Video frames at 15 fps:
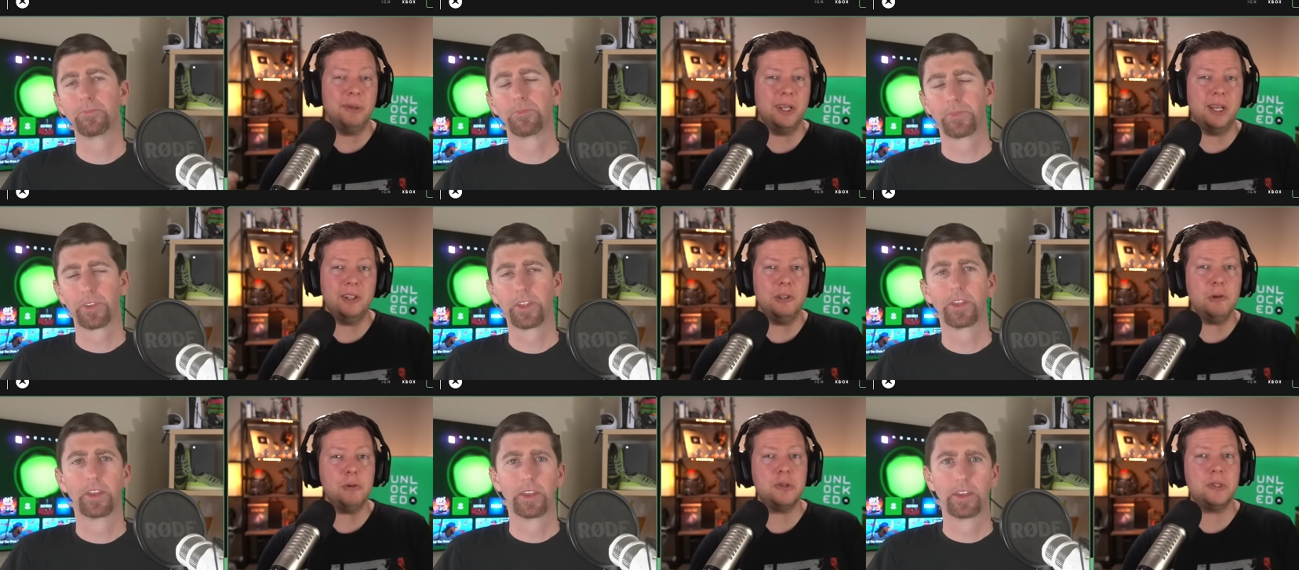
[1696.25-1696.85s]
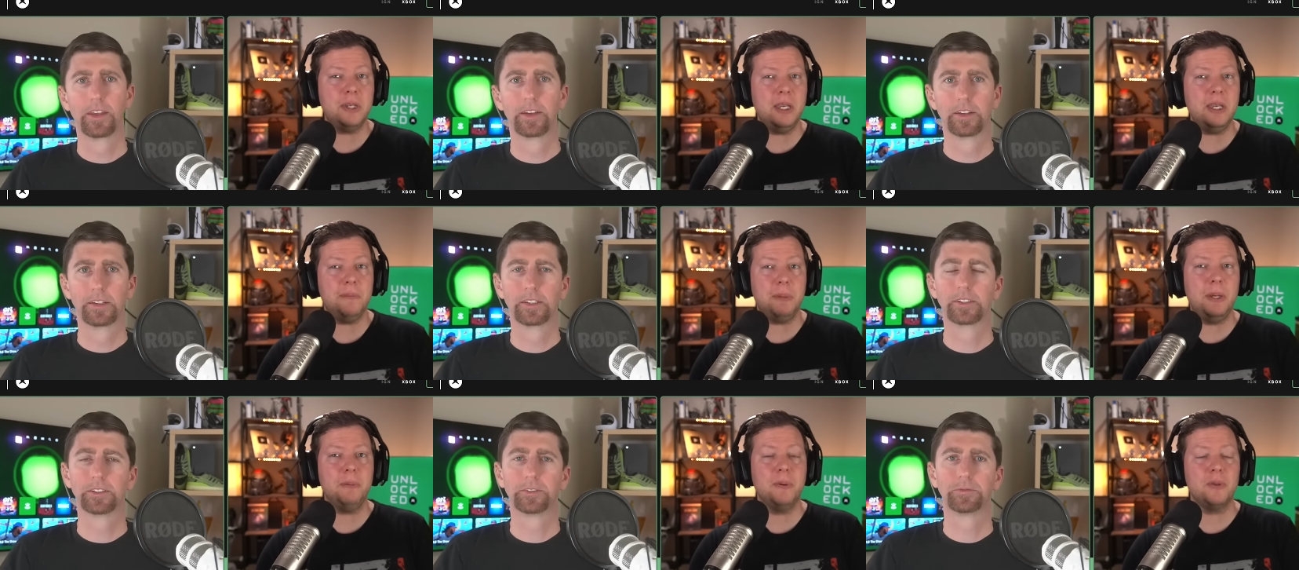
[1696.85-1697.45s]
Speaker 1: and you see
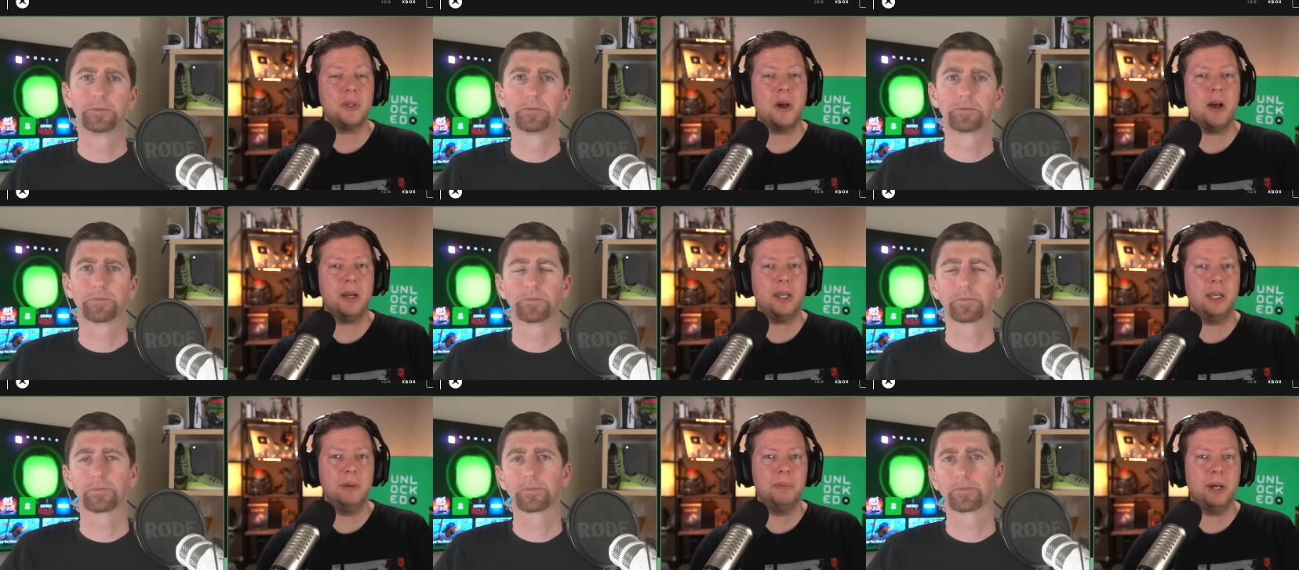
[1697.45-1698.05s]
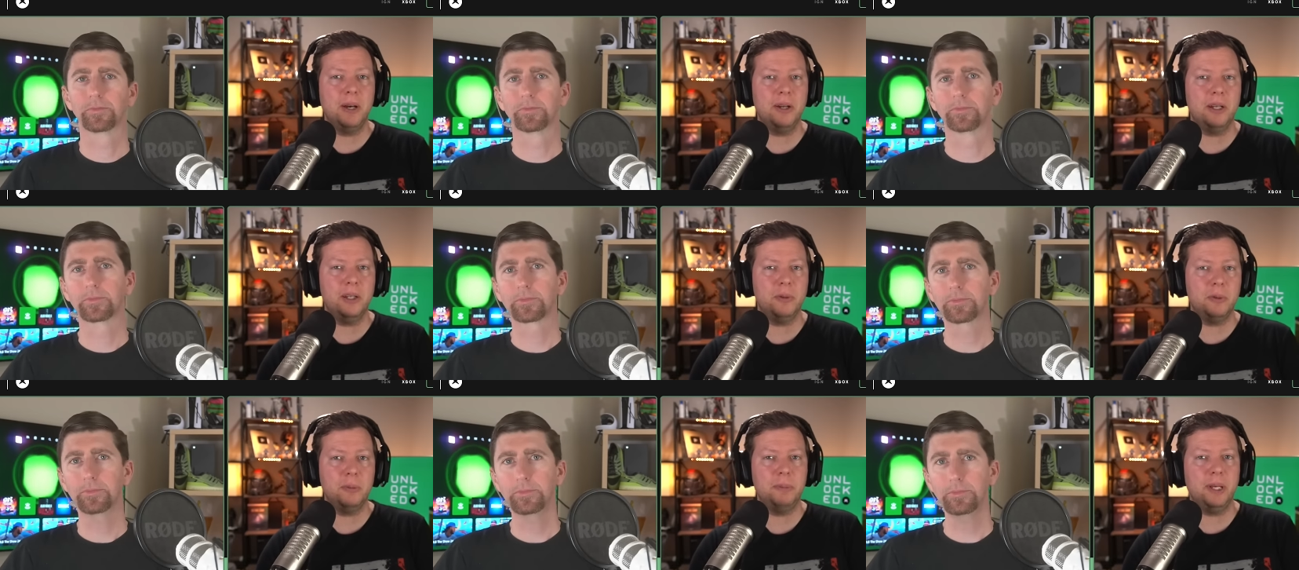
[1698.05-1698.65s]
people talking about it
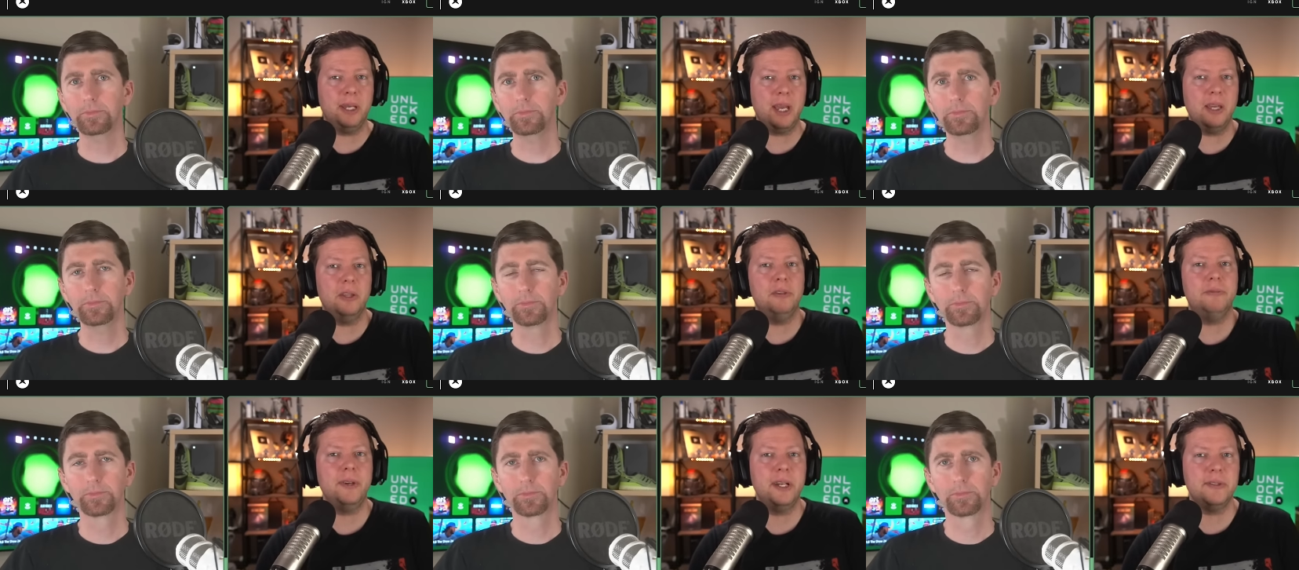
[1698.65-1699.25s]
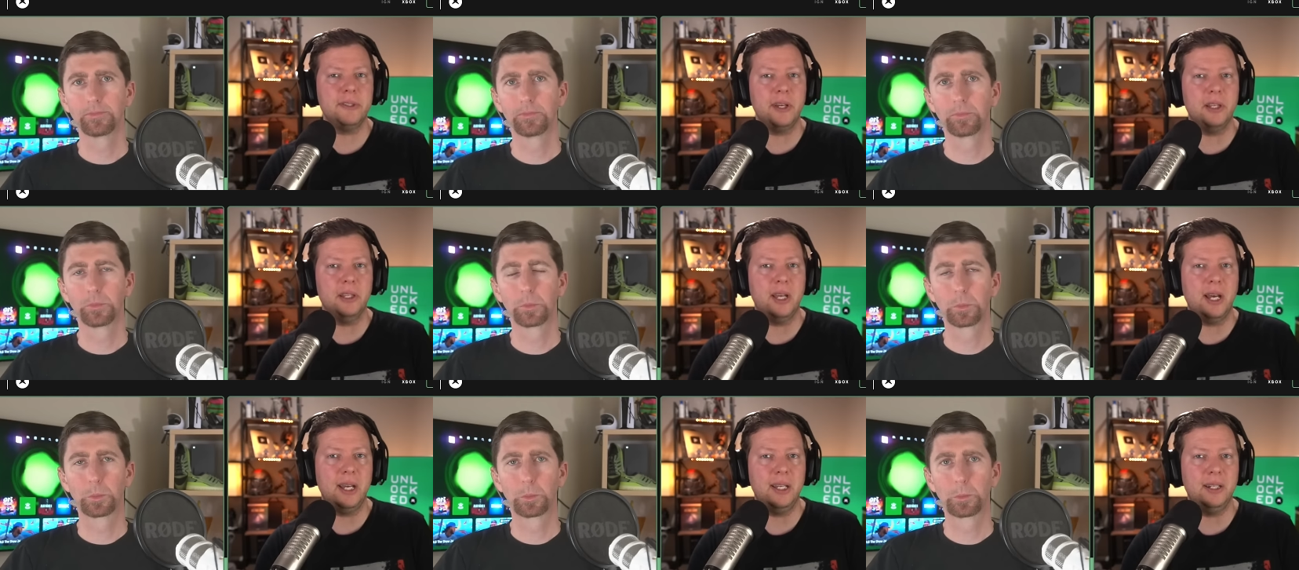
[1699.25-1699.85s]
who are big Halo fans
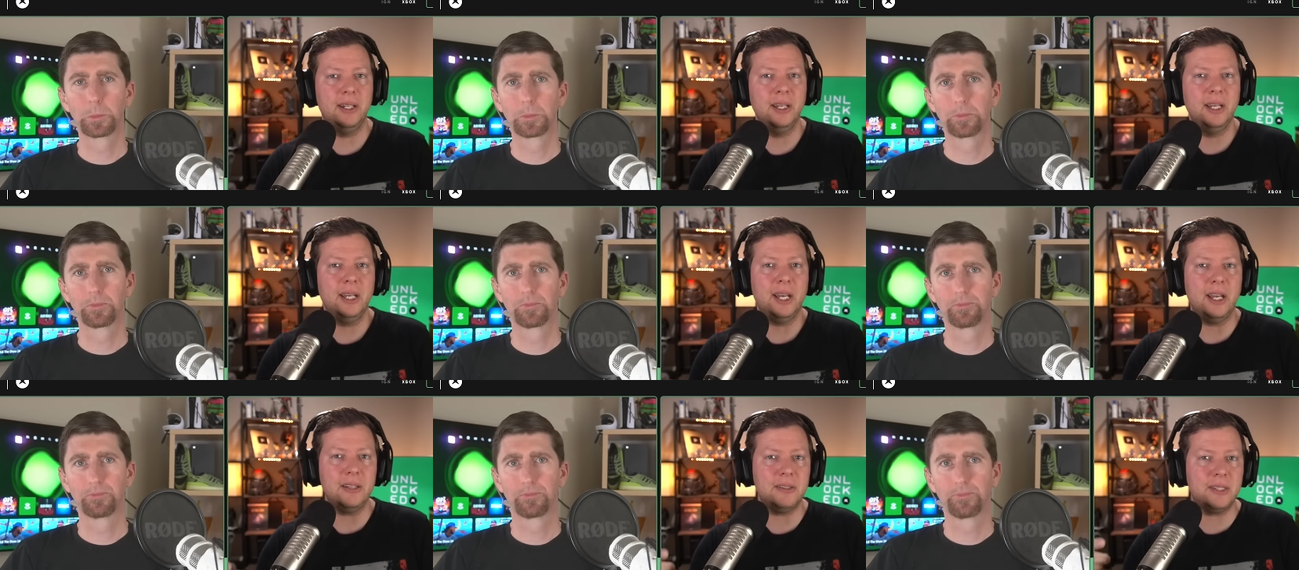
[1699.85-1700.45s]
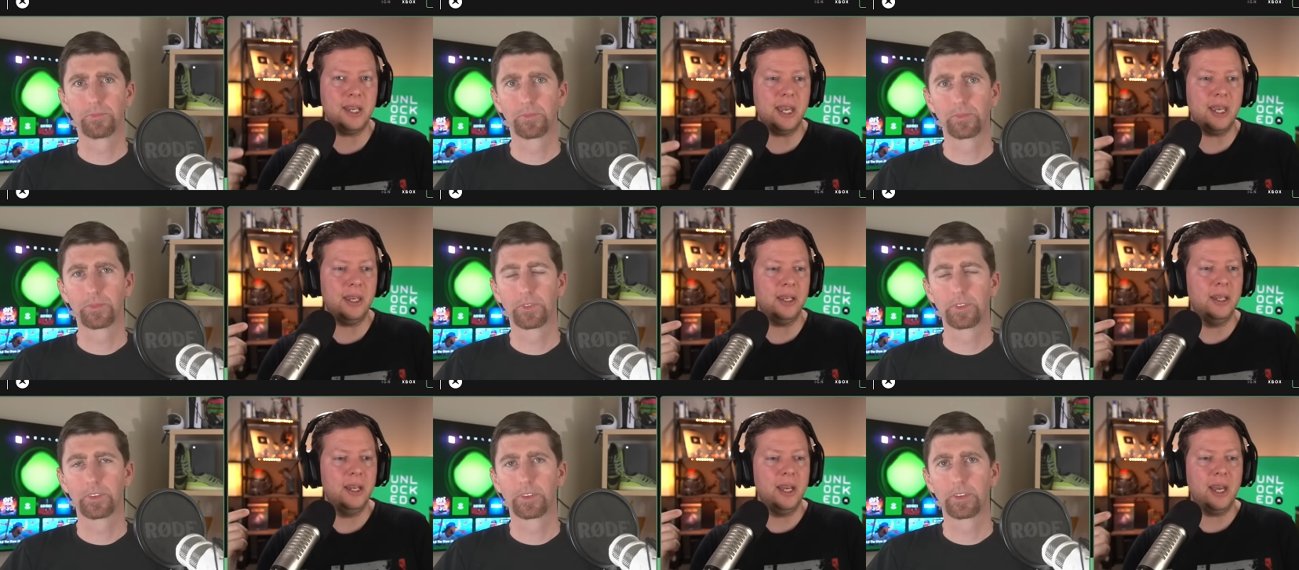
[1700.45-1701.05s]
online and
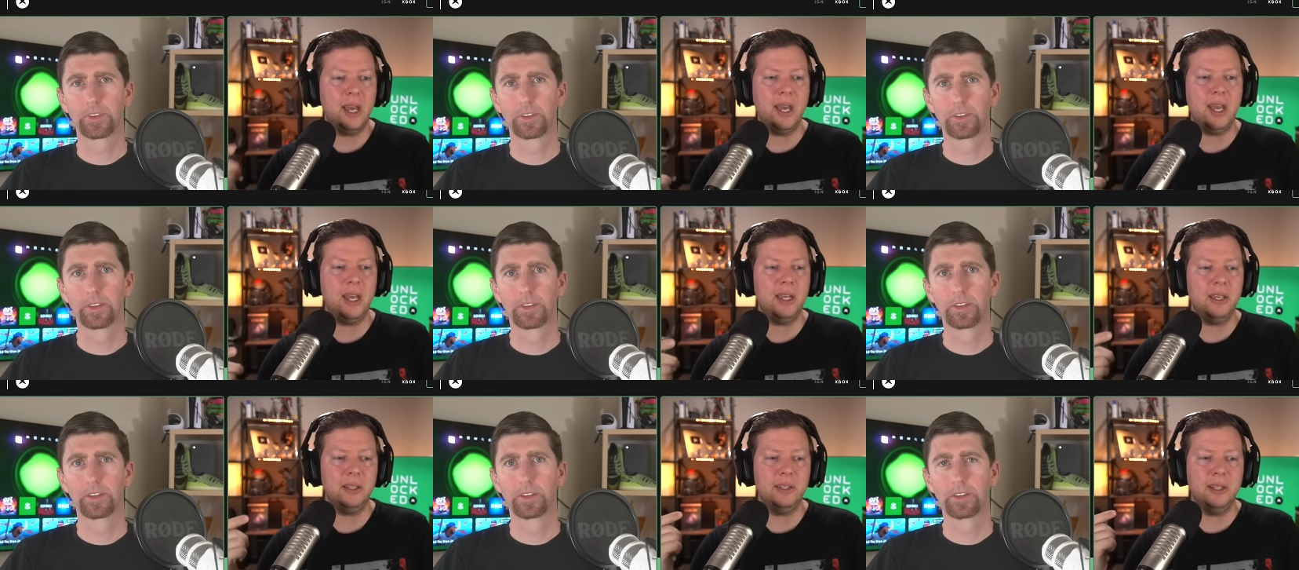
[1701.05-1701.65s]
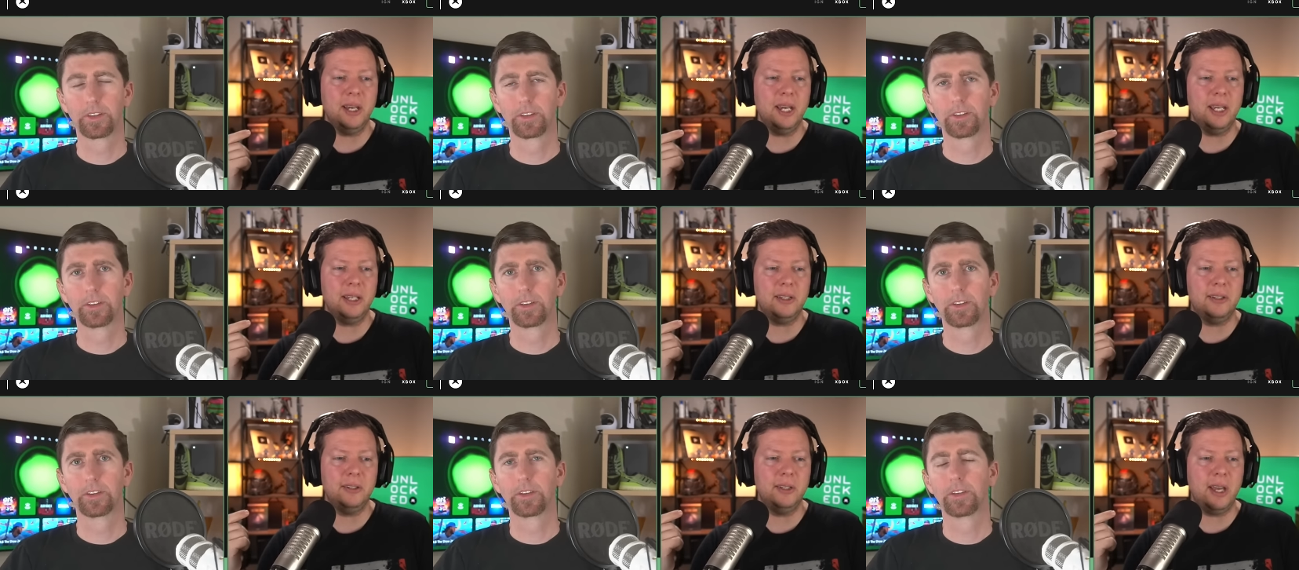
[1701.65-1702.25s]
saying, "Hey, like
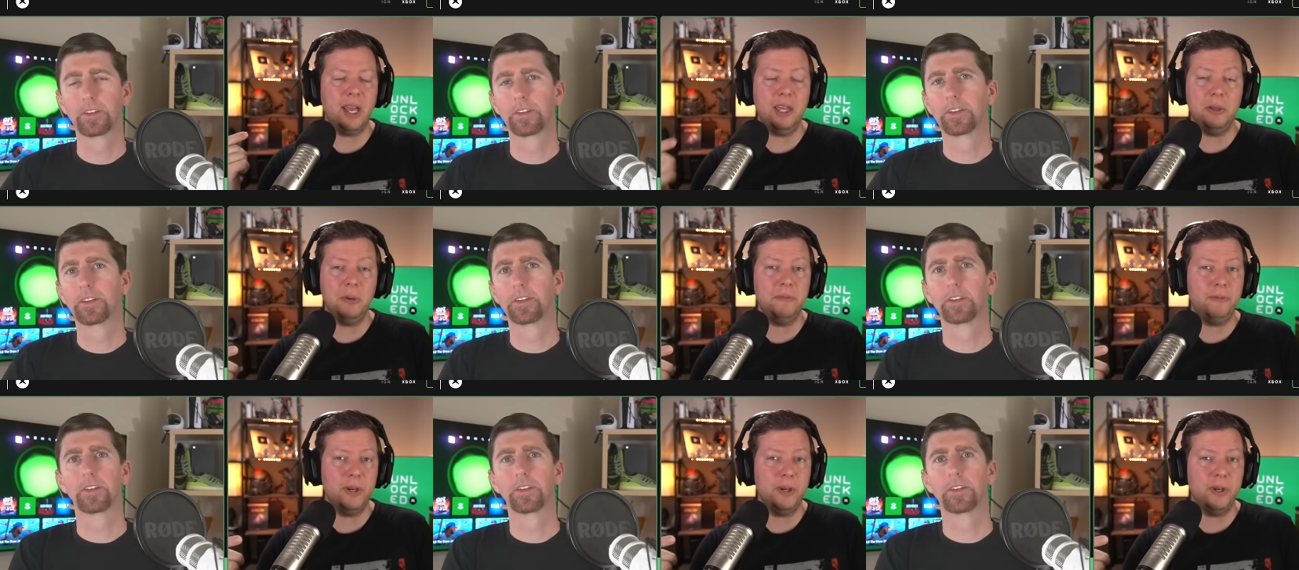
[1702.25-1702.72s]
Halo